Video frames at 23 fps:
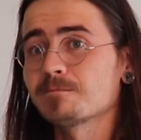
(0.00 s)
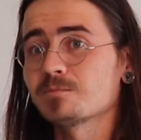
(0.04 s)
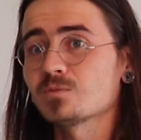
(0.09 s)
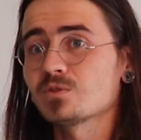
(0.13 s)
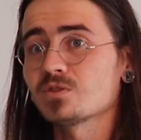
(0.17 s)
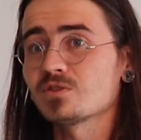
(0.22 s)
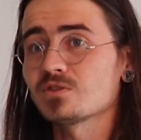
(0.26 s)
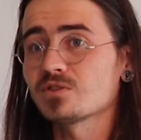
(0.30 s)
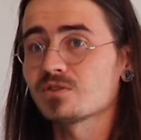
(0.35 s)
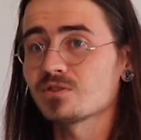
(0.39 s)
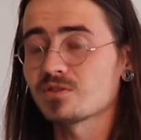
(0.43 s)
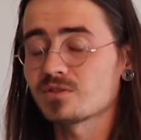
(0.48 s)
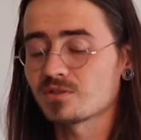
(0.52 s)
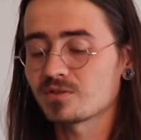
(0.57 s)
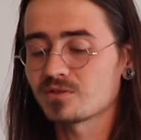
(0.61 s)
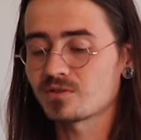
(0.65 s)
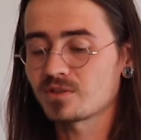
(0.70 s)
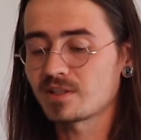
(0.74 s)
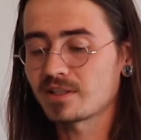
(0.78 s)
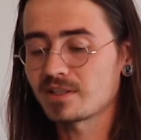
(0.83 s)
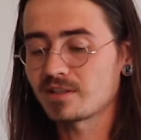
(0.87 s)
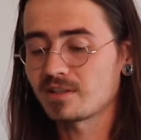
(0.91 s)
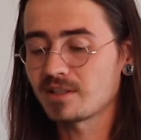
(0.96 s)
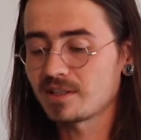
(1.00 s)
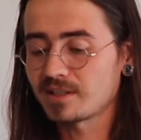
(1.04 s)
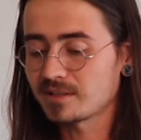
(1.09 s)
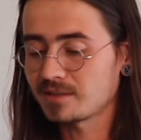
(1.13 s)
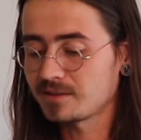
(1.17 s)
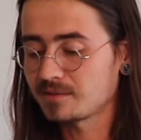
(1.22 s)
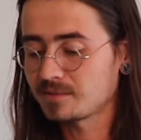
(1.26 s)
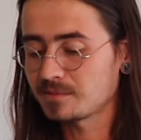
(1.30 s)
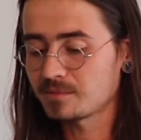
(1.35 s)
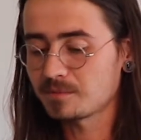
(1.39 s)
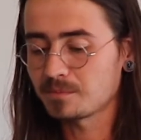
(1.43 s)
Just try to like
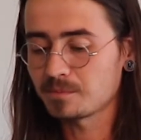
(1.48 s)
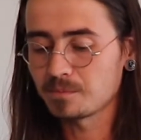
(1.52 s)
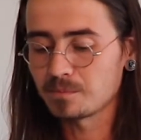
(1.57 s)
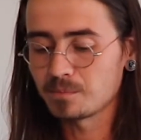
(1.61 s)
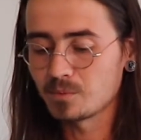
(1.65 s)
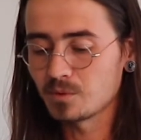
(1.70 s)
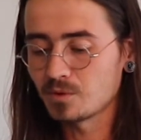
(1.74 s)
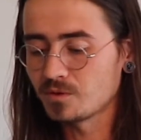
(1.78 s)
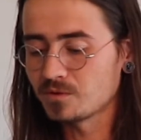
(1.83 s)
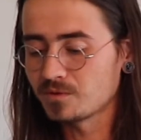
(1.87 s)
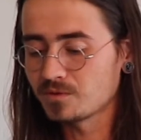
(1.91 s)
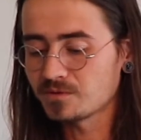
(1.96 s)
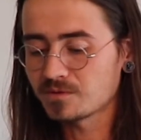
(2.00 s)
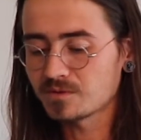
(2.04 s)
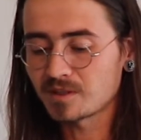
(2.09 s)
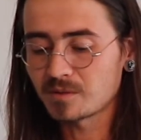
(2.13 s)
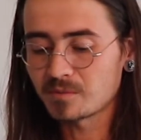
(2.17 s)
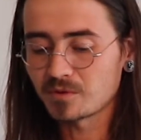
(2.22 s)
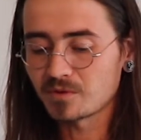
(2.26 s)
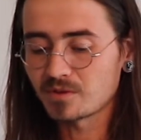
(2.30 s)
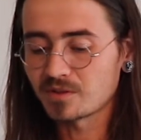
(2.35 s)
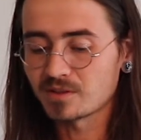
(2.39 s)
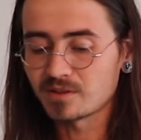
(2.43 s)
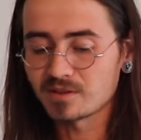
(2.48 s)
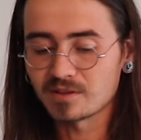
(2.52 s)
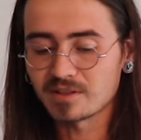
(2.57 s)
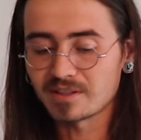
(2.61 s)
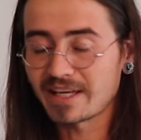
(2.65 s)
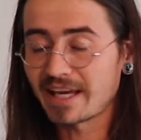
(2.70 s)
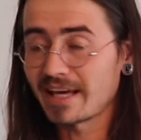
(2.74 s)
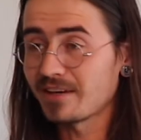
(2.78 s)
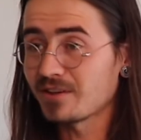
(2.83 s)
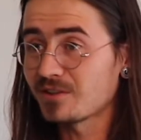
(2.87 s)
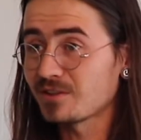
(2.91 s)
move some of the
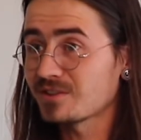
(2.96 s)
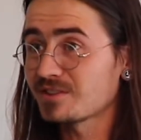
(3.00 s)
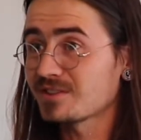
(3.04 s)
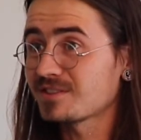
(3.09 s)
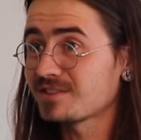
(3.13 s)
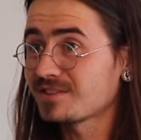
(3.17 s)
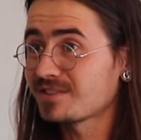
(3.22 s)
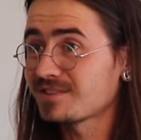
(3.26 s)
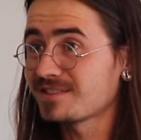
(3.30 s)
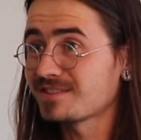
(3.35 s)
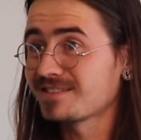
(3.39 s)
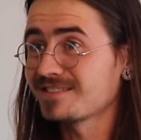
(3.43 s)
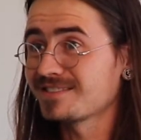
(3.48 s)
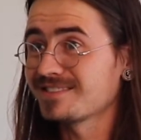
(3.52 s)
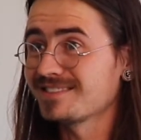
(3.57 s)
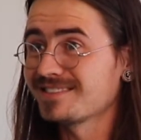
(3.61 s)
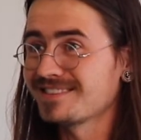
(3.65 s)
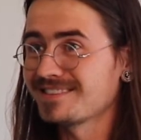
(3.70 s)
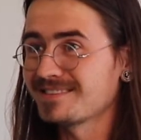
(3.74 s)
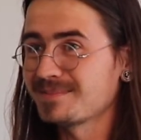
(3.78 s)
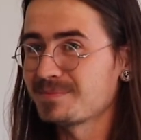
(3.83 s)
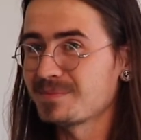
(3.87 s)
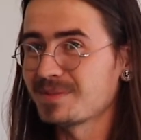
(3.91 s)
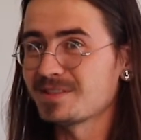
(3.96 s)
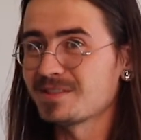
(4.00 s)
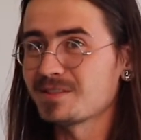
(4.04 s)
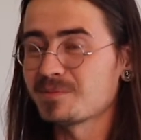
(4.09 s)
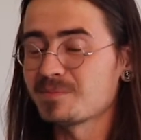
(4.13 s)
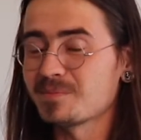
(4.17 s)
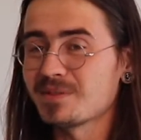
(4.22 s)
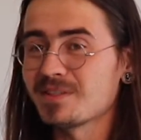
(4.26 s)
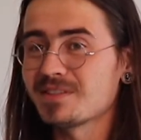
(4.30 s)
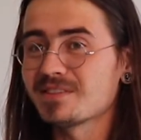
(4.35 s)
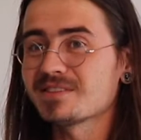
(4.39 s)
chaos bits
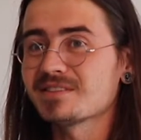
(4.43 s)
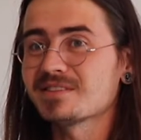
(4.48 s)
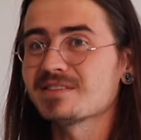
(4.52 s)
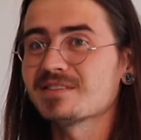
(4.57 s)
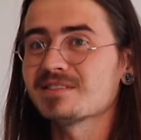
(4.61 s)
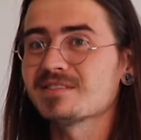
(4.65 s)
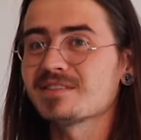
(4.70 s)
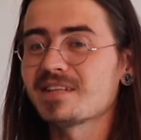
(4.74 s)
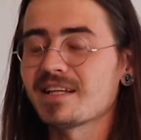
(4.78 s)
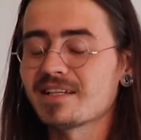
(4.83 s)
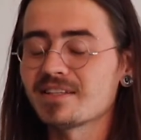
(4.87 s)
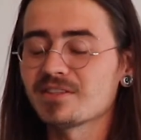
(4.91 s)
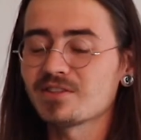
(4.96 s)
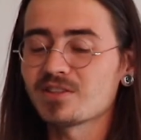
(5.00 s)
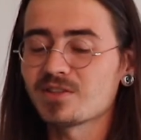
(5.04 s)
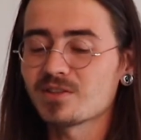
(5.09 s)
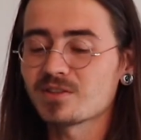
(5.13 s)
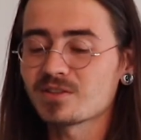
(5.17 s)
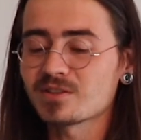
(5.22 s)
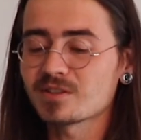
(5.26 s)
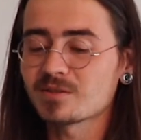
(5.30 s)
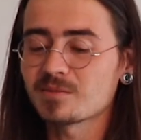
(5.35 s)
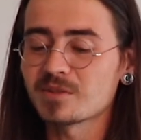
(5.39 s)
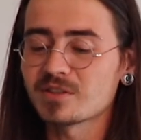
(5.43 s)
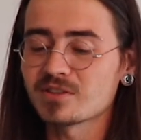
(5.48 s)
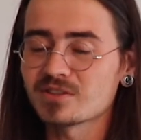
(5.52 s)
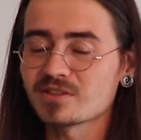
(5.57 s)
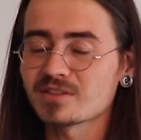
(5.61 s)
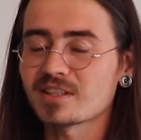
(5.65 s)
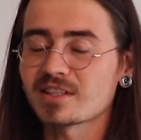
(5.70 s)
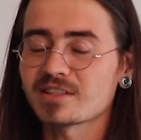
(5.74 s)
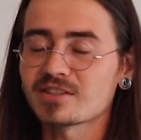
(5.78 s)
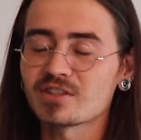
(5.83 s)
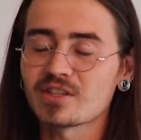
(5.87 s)
and pieces. And she looks at me and
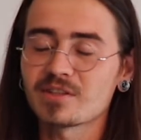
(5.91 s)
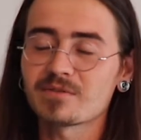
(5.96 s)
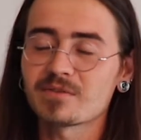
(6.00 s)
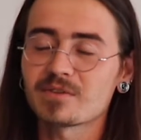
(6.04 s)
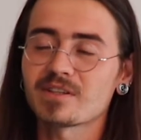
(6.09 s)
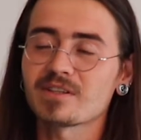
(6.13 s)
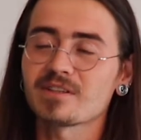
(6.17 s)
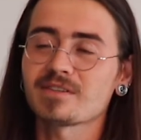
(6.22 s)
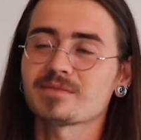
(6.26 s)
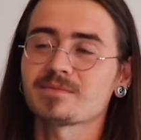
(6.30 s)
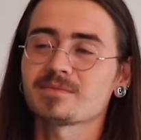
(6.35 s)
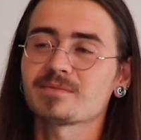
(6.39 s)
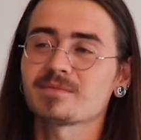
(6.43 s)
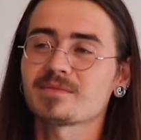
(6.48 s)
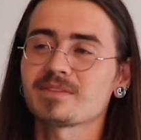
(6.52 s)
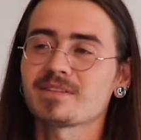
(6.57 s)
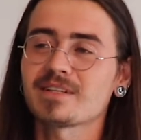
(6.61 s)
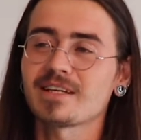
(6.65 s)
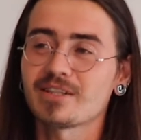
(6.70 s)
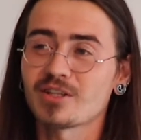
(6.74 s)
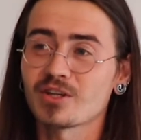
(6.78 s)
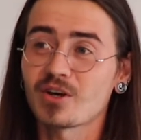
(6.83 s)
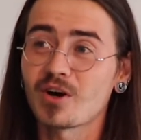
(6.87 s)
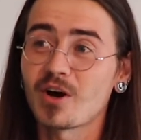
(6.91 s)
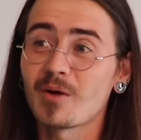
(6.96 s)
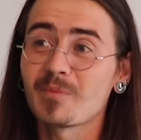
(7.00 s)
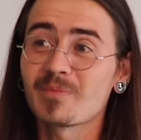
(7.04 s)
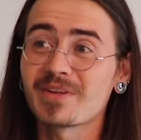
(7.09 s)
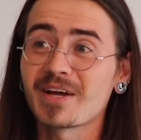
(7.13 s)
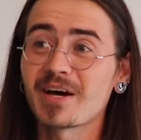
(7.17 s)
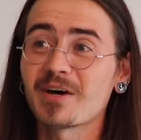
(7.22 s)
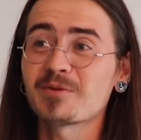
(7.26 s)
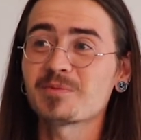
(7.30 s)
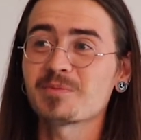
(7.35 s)
she's like, Jeffrey, can you calm
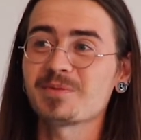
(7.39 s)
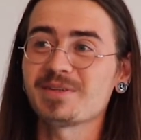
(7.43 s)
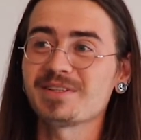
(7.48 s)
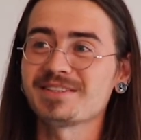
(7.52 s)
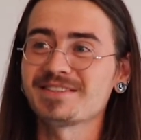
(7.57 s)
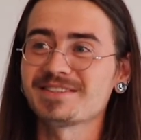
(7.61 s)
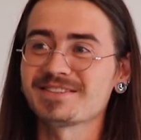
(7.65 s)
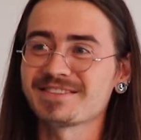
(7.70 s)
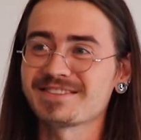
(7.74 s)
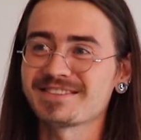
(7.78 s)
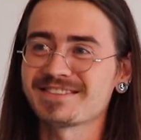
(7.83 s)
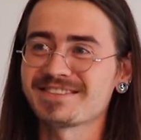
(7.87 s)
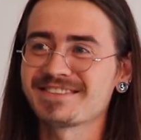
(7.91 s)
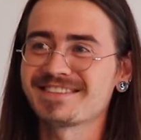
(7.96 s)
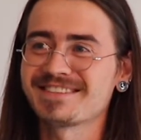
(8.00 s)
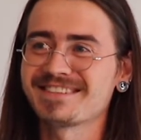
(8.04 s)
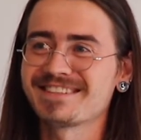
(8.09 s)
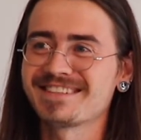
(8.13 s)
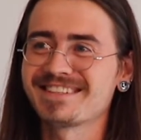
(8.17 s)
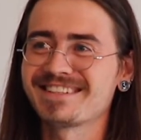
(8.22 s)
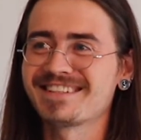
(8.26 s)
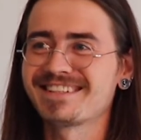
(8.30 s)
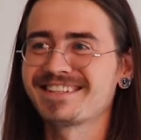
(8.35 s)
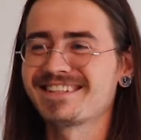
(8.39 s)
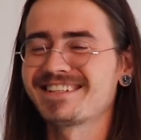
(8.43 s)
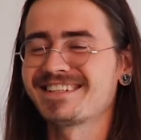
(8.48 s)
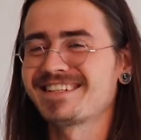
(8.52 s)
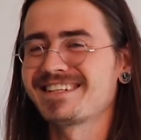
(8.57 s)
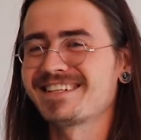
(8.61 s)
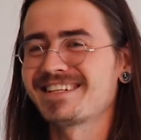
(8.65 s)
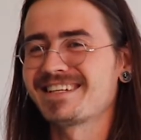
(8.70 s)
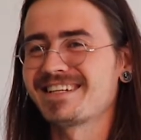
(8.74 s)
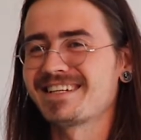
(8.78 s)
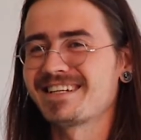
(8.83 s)
down, please?
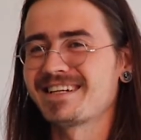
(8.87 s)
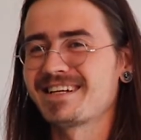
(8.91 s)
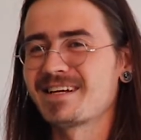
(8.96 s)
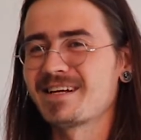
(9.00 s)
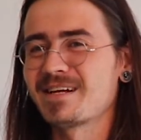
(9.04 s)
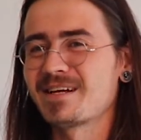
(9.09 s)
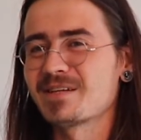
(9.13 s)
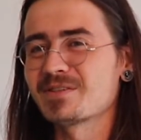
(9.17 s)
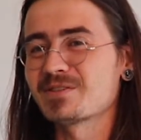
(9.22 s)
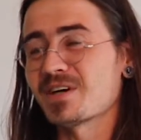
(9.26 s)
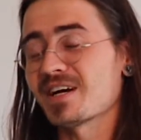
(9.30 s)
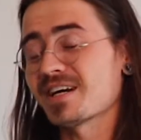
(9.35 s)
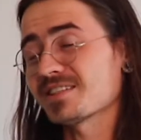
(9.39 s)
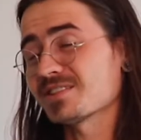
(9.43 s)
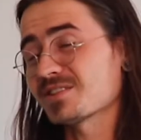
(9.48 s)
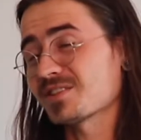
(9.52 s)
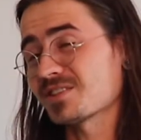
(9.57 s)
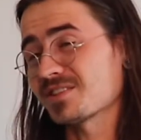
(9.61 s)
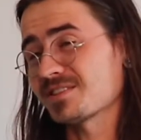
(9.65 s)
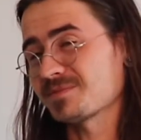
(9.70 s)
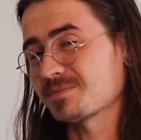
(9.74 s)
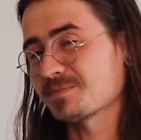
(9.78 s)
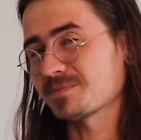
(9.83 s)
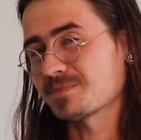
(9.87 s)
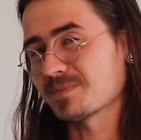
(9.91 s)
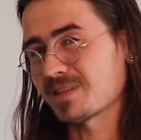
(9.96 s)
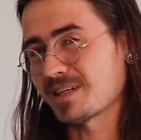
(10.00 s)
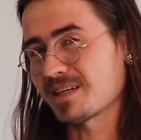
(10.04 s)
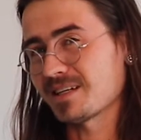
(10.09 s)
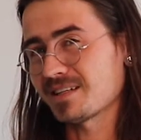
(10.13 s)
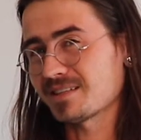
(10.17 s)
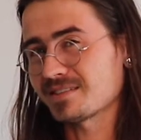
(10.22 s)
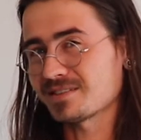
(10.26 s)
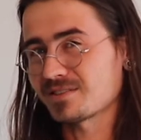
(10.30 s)
So I
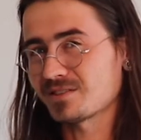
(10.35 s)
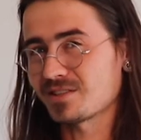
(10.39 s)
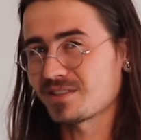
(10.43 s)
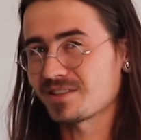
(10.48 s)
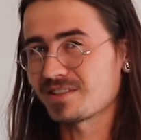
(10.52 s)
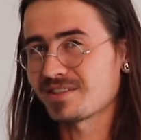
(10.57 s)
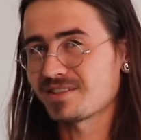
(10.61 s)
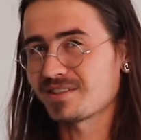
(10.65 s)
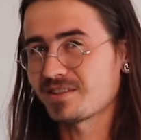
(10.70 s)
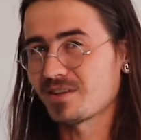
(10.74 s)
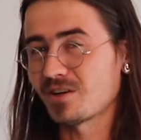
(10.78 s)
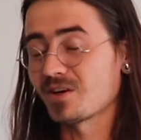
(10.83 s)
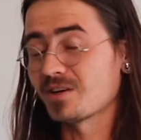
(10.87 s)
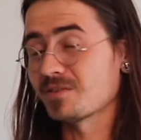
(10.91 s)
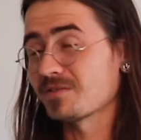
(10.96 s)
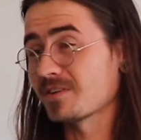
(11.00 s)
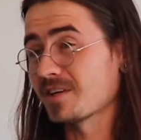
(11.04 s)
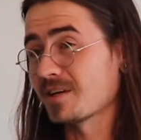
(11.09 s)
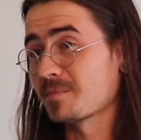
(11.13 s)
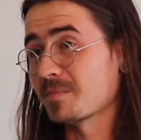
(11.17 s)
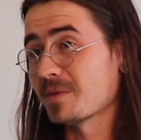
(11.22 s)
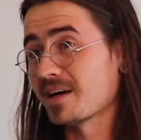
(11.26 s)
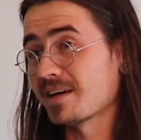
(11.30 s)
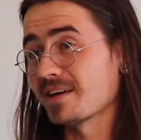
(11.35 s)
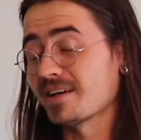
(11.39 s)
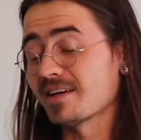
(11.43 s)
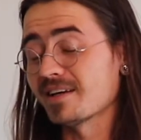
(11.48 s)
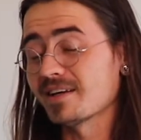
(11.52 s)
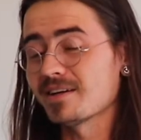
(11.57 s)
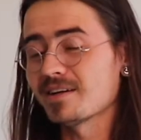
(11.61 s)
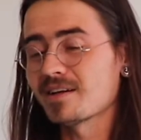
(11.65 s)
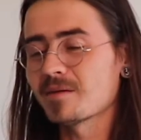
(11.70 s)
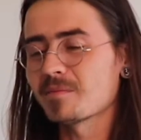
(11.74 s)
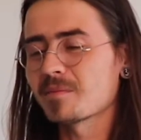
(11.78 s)
start laughing in my
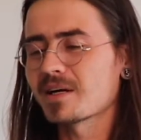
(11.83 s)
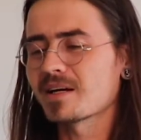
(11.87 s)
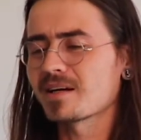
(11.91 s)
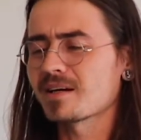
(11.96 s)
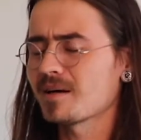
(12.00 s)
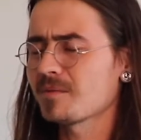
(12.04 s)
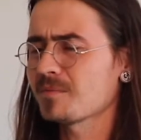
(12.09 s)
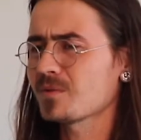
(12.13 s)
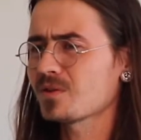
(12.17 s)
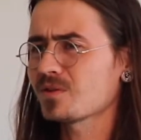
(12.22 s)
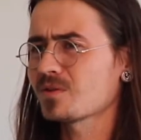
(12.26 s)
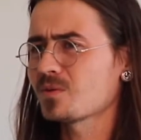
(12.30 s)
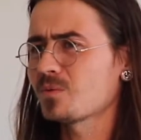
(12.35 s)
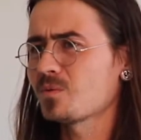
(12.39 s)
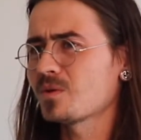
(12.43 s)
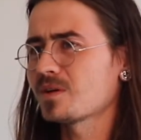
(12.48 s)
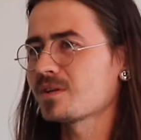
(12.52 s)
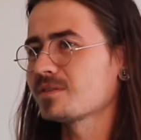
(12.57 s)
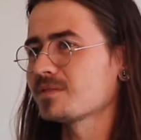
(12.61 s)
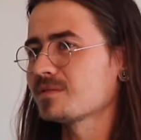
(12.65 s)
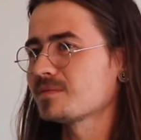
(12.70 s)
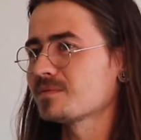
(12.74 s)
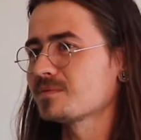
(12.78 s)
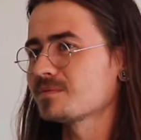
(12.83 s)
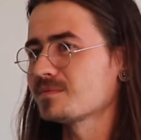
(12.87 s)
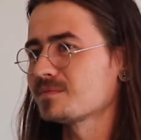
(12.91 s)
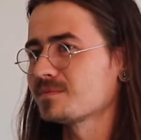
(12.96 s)
head. I'm like, I'm not the one